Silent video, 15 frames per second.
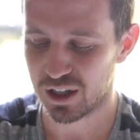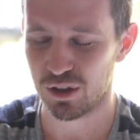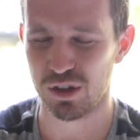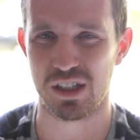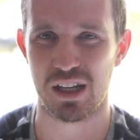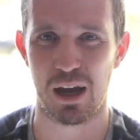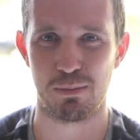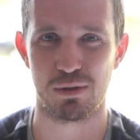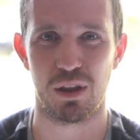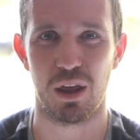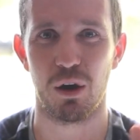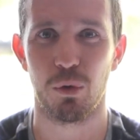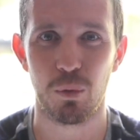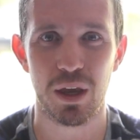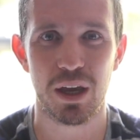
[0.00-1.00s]
single step so
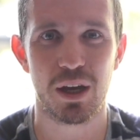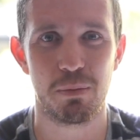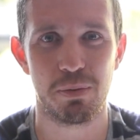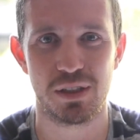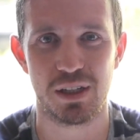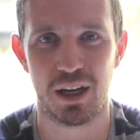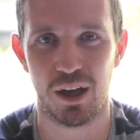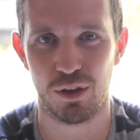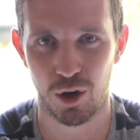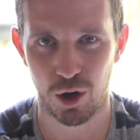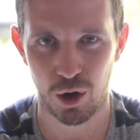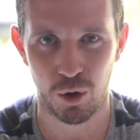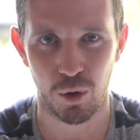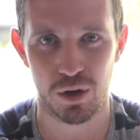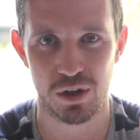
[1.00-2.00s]
that we could put together
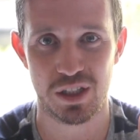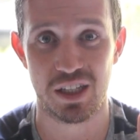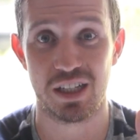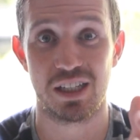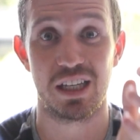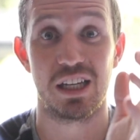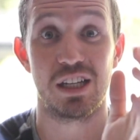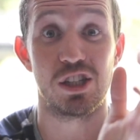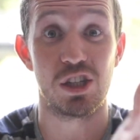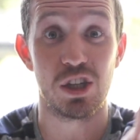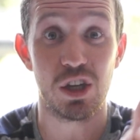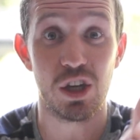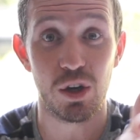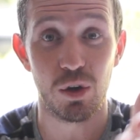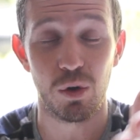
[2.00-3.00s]
a course to teach
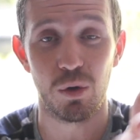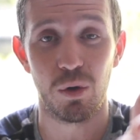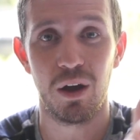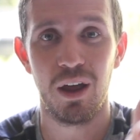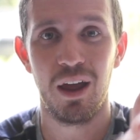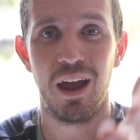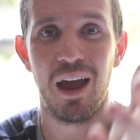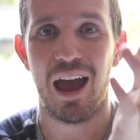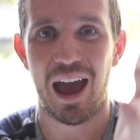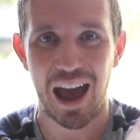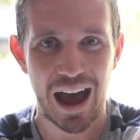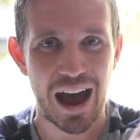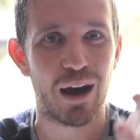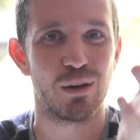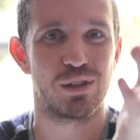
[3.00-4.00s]
you
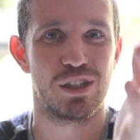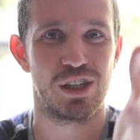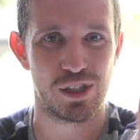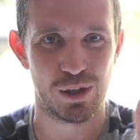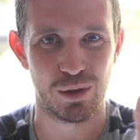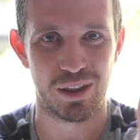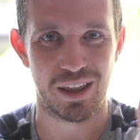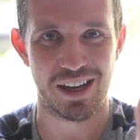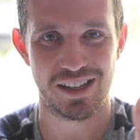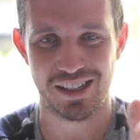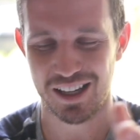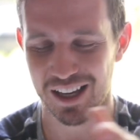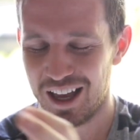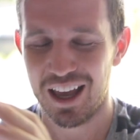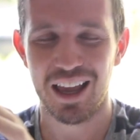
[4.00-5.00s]
how to do
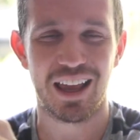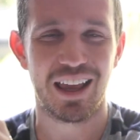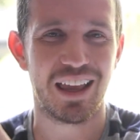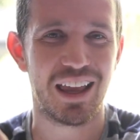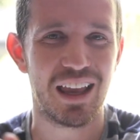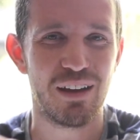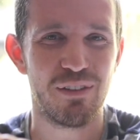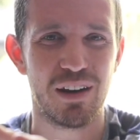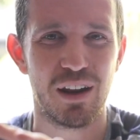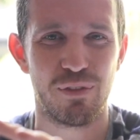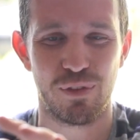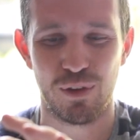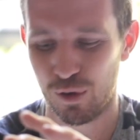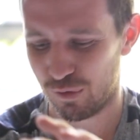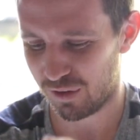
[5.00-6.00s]
this. Even
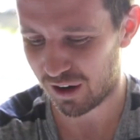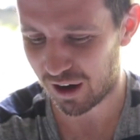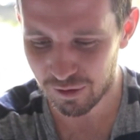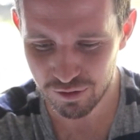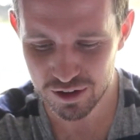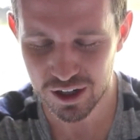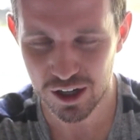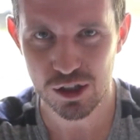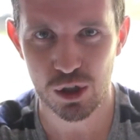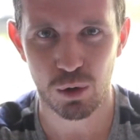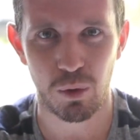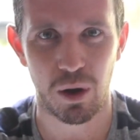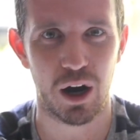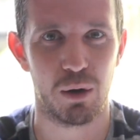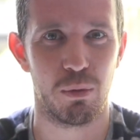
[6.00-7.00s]
if you have never touched
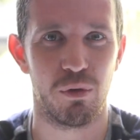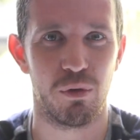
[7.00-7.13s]
a wire